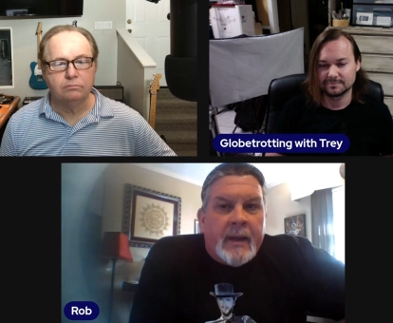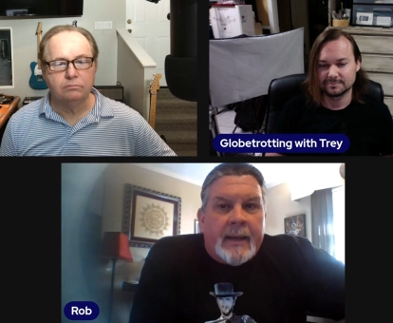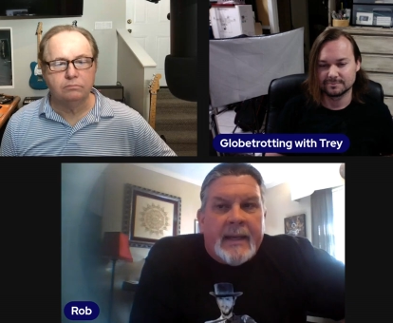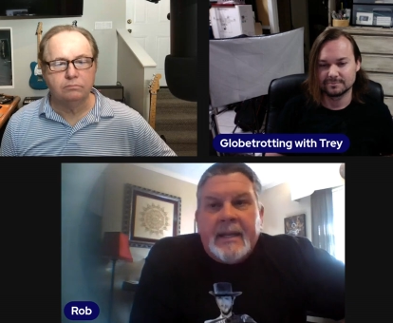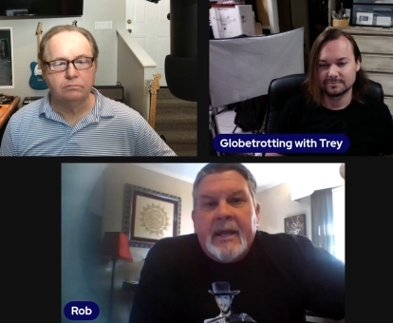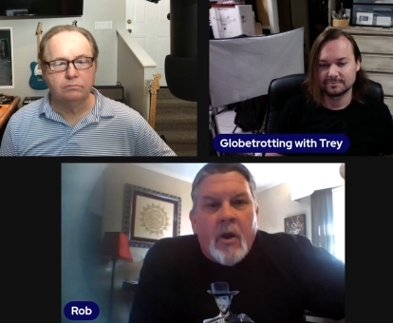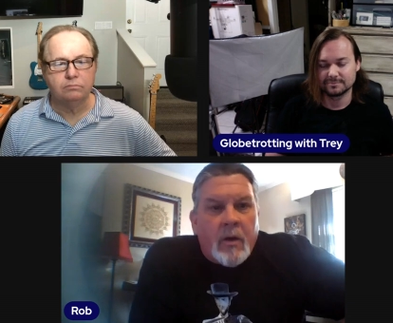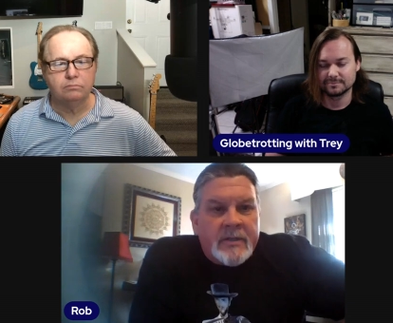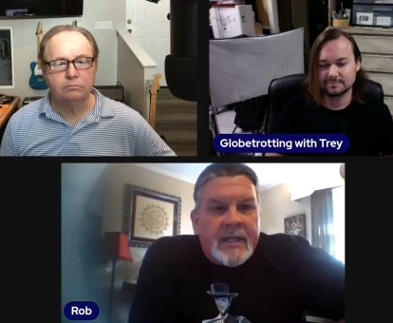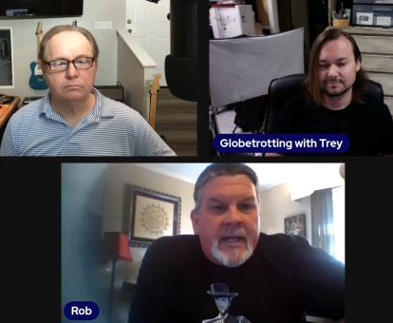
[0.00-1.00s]
Speaker 1: an
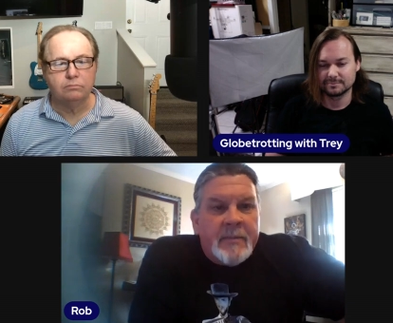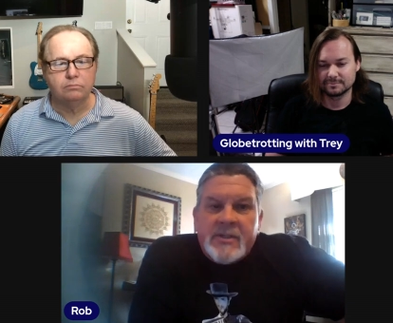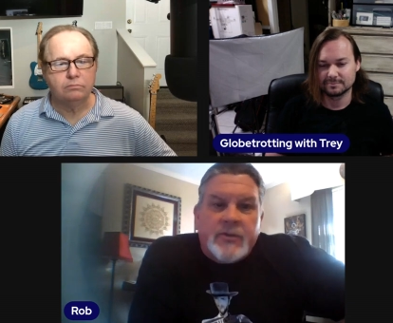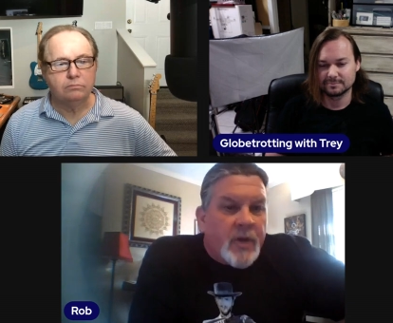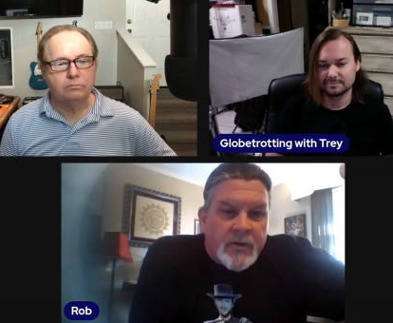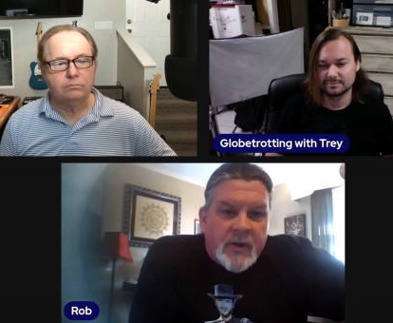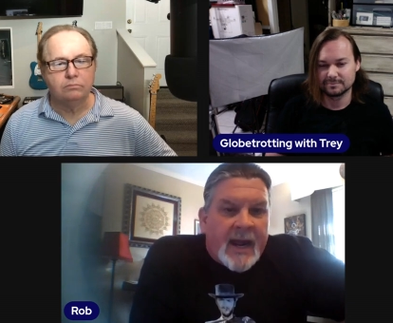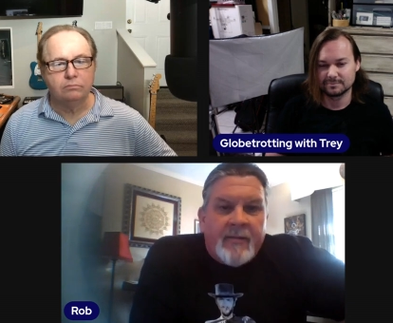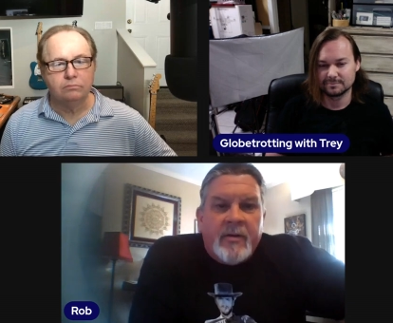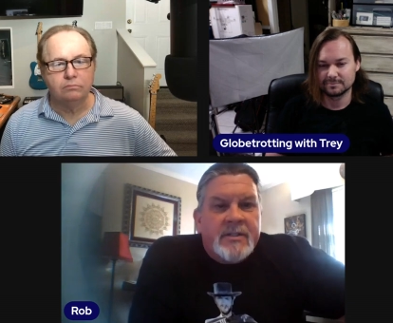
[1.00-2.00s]
IndyCar team as a truck
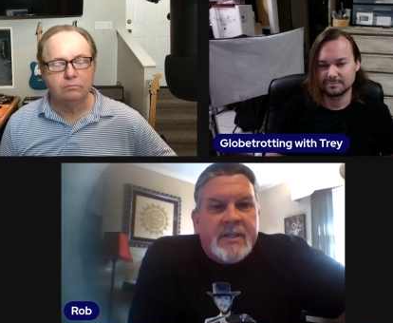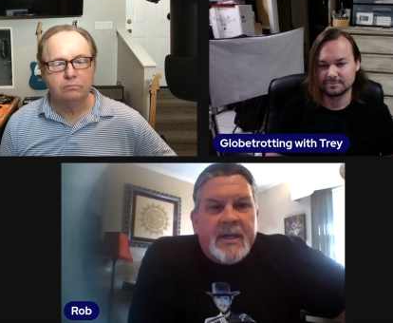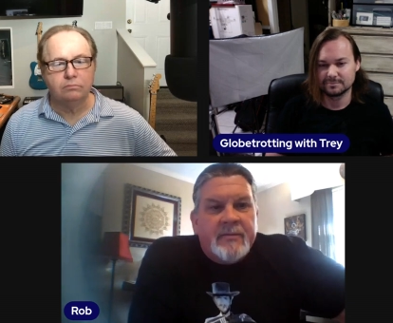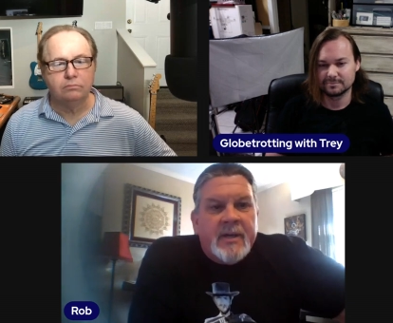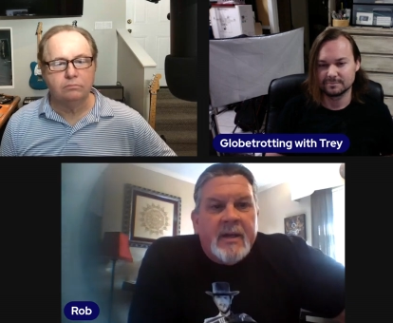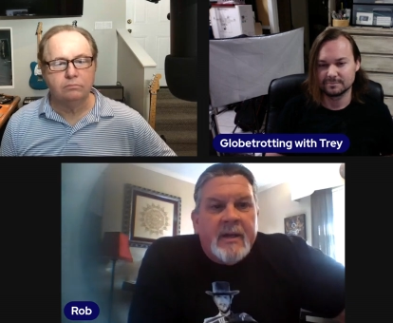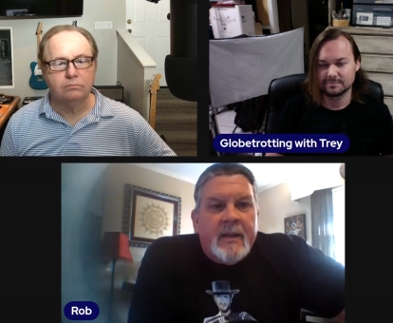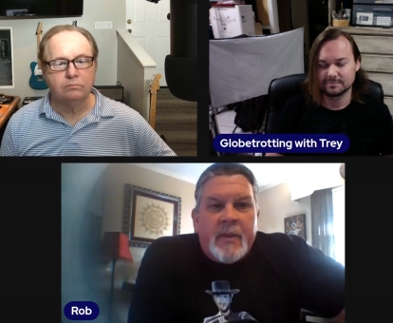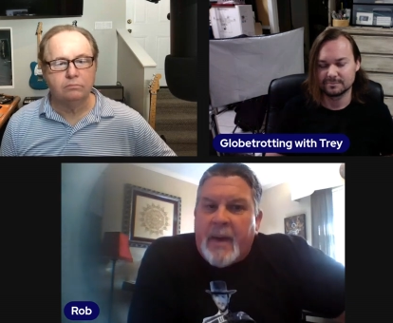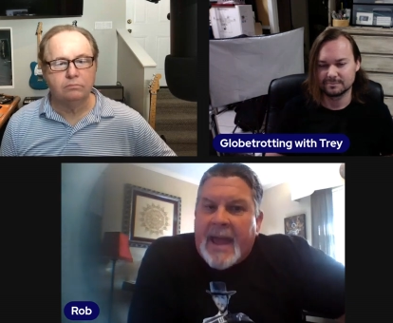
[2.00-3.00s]
driver and stuff.
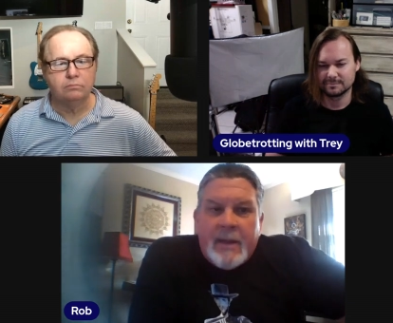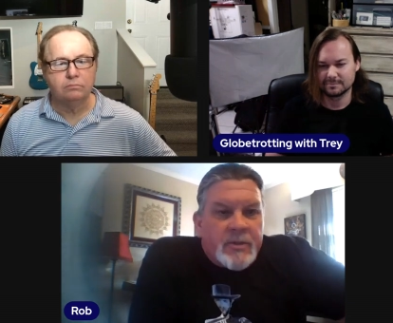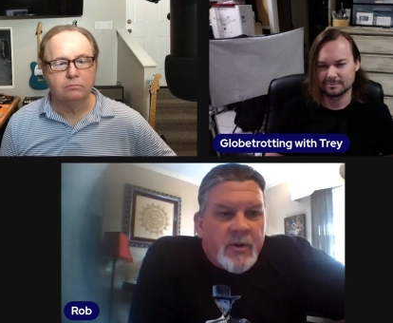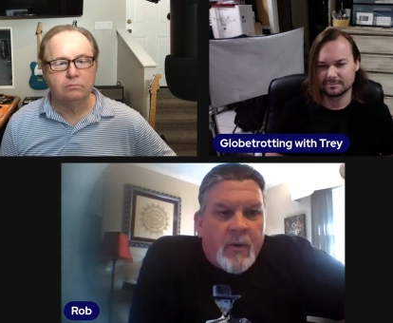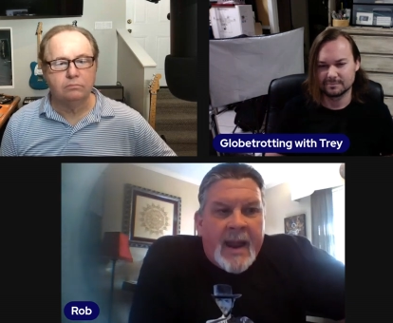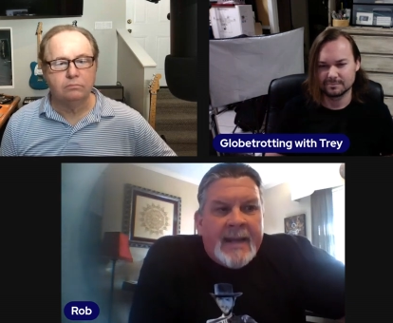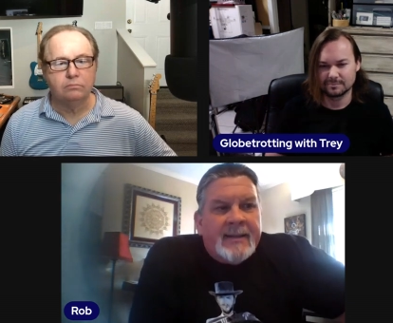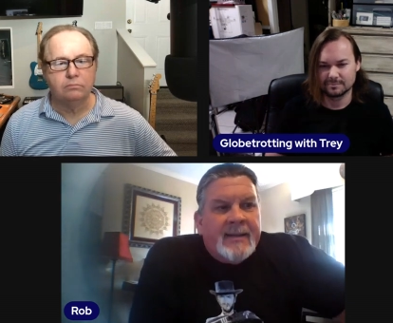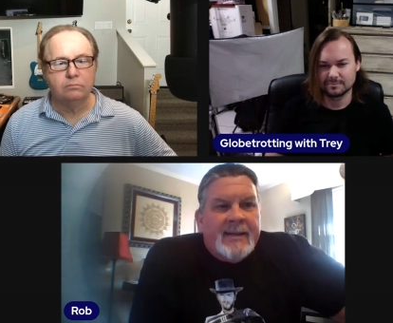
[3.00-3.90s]
The pay was great.